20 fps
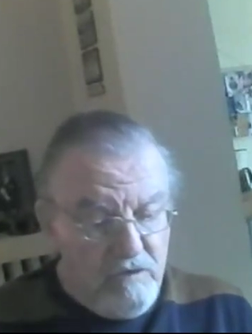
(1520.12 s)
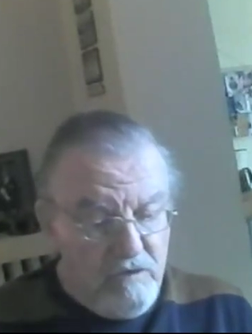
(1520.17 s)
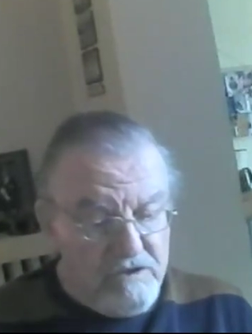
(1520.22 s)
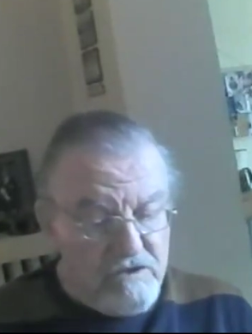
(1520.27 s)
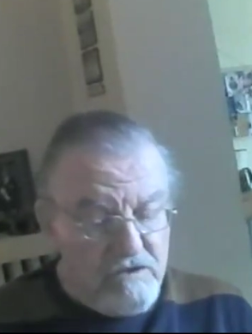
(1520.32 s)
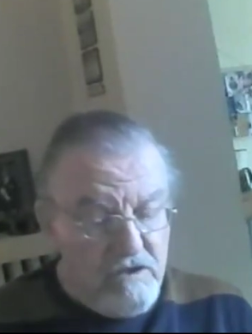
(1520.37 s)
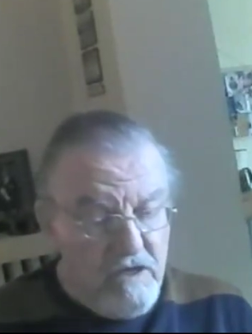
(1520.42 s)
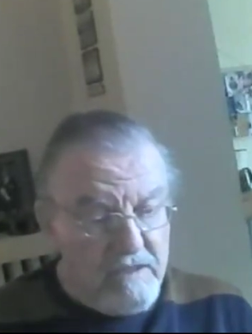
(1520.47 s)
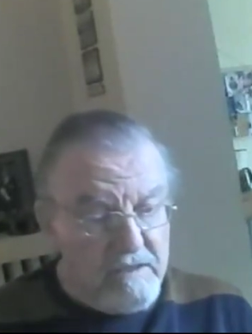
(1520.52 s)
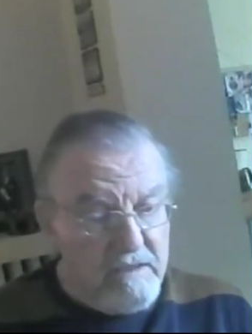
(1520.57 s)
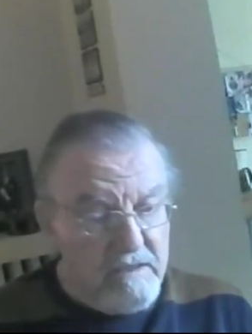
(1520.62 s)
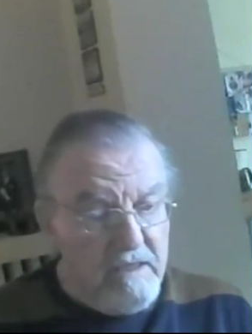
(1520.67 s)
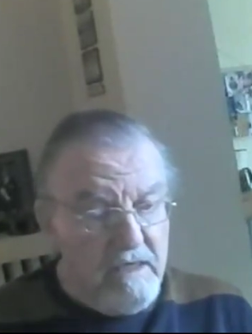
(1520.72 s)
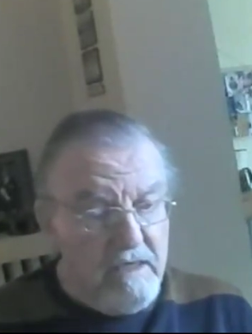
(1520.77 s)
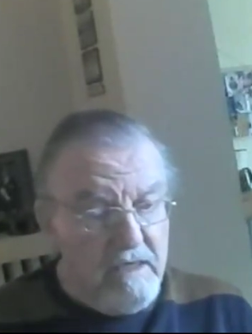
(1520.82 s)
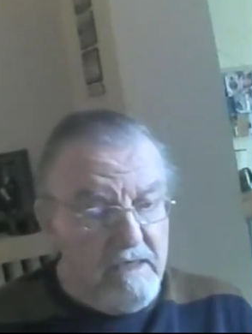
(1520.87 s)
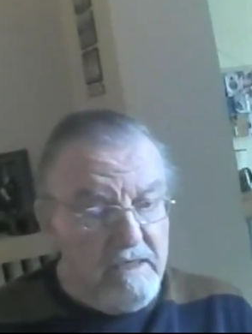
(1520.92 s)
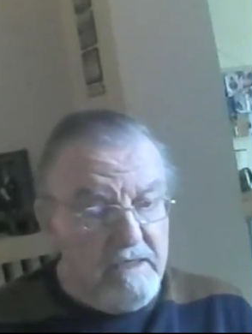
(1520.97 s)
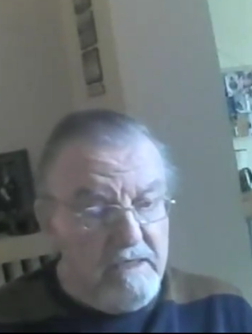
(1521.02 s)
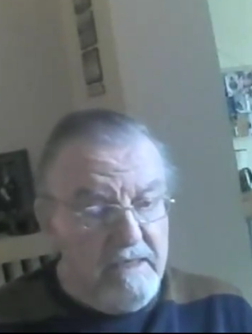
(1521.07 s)
was not
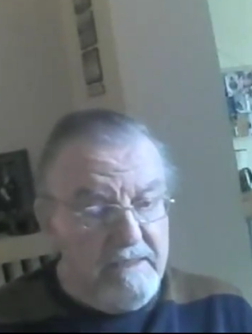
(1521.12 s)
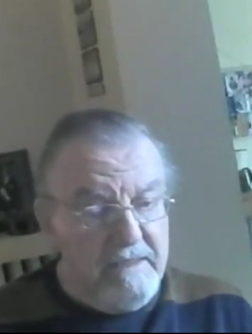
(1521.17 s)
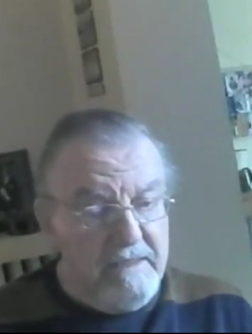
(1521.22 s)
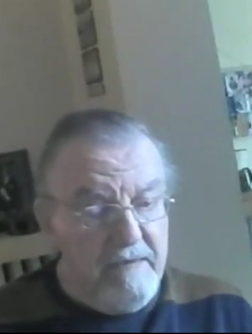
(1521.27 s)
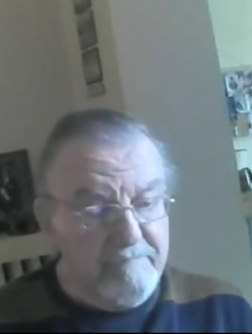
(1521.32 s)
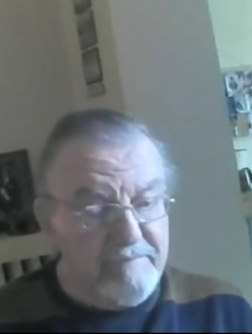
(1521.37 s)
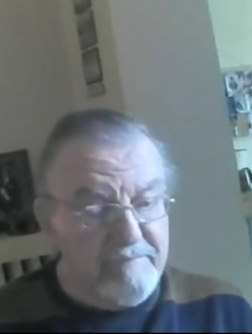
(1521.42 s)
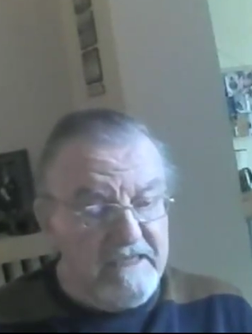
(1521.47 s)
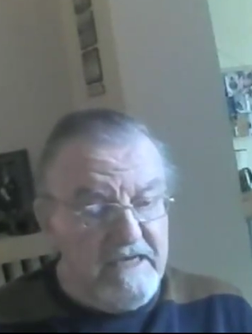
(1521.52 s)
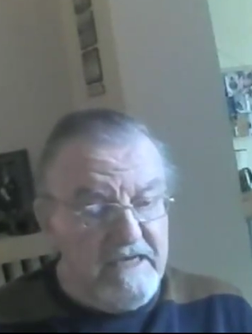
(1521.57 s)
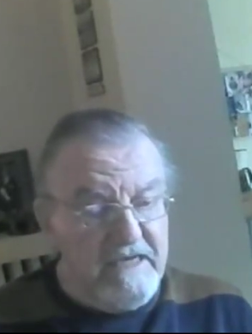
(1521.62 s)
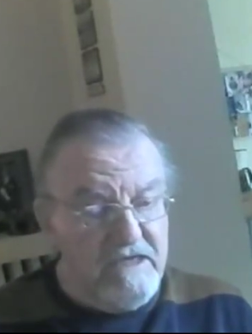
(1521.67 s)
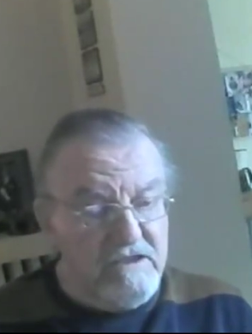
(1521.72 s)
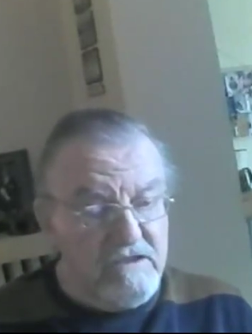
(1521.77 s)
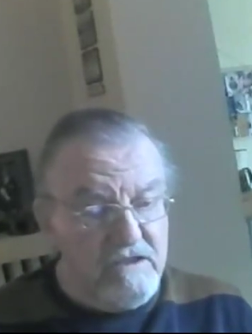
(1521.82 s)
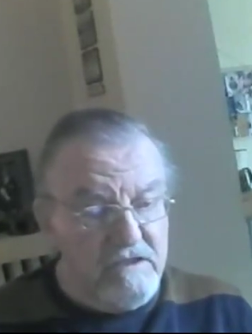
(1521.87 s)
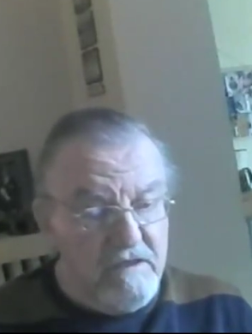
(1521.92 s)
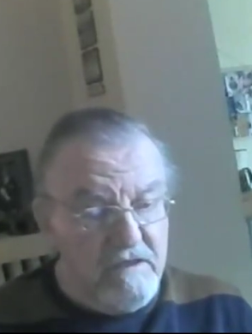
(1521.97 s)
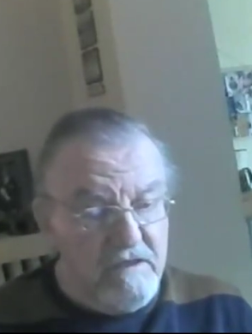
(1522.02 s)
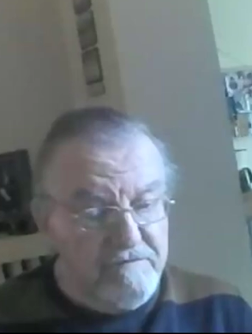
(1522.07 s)
an
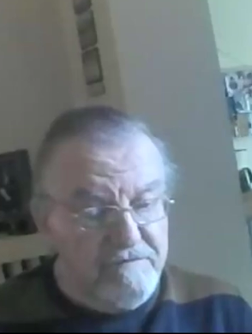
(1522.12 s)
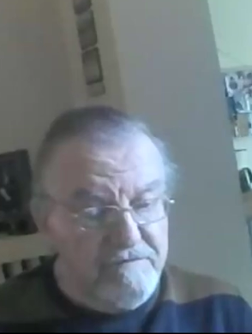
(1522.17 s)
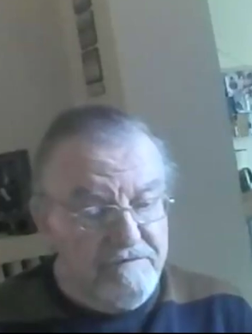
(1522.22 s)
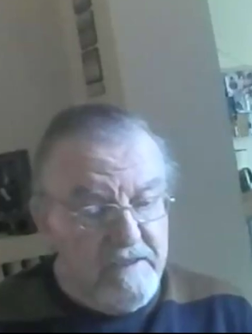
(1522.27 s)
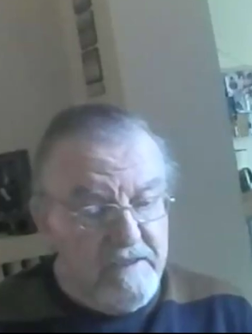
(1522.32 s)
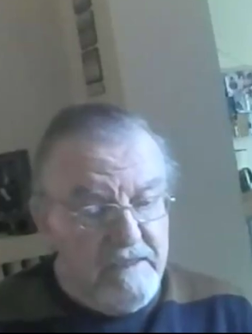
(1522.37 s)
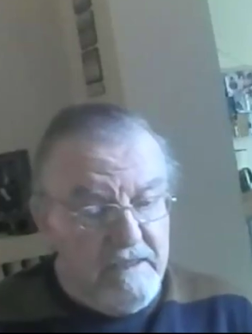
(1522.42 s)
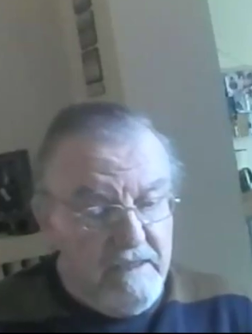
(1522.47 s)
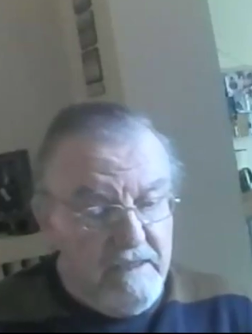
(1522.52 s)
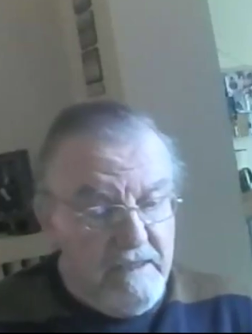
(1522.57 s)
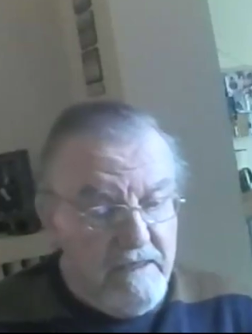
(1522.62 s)
application of